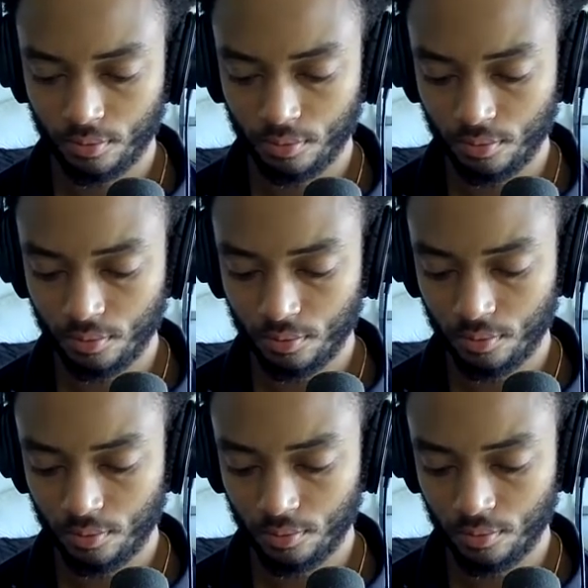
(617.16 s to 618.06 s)

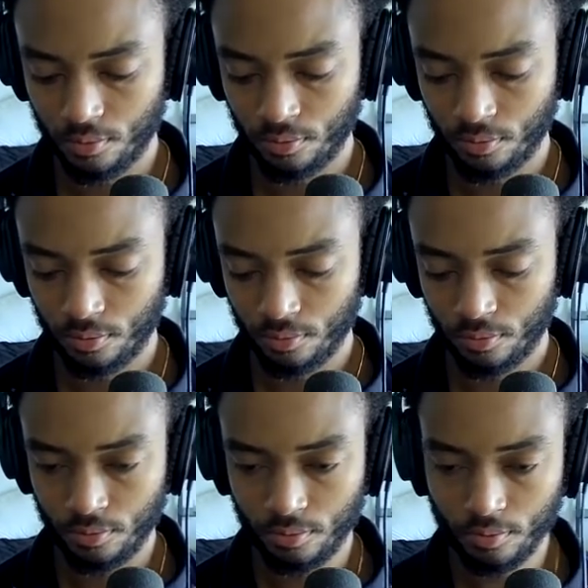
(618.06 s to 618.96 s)

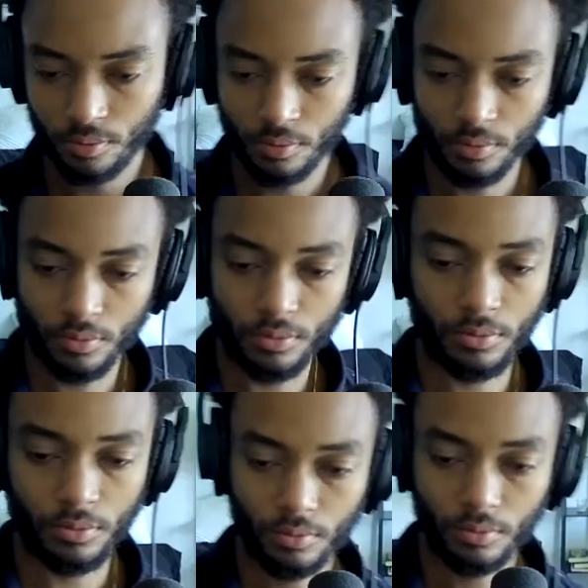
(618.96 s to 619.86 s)

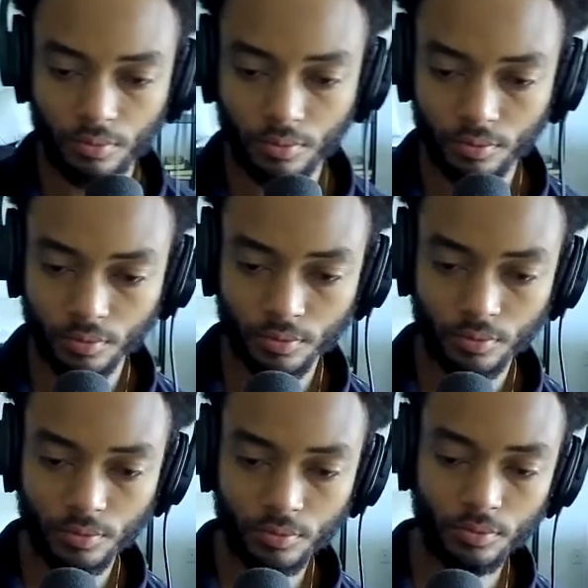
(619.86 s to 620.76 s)

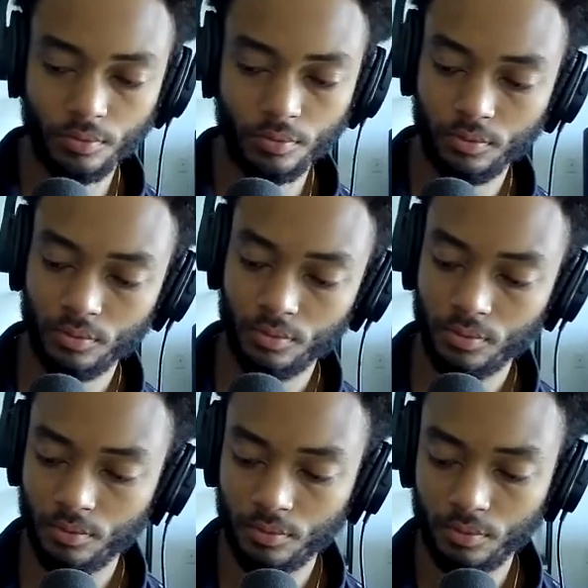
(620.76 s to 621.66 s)

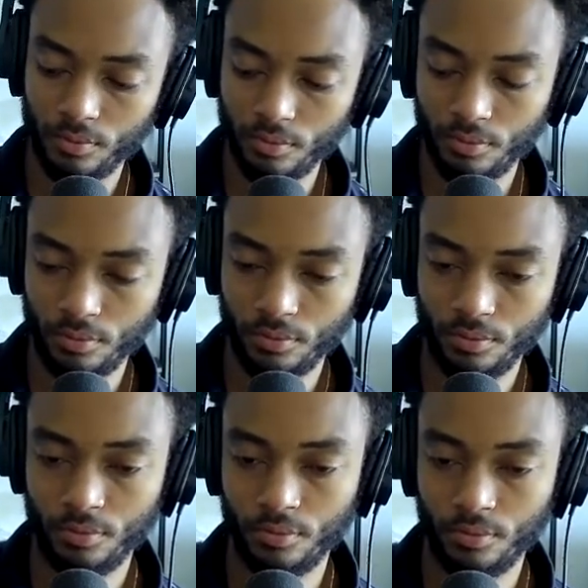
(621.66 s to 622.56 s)

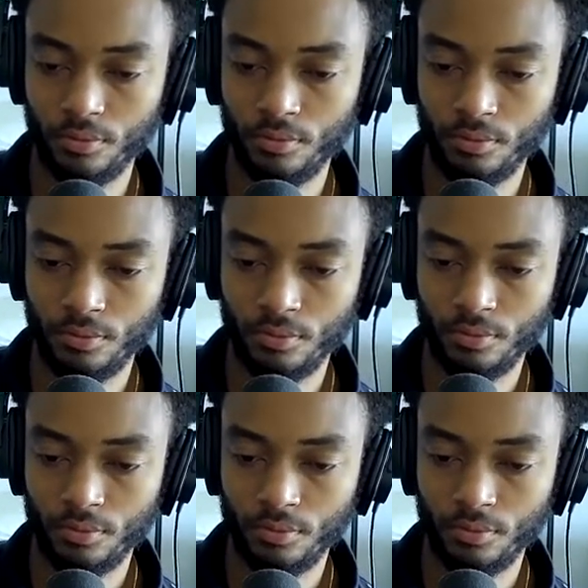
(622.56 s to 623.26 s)
No words are spoken by the person on screen.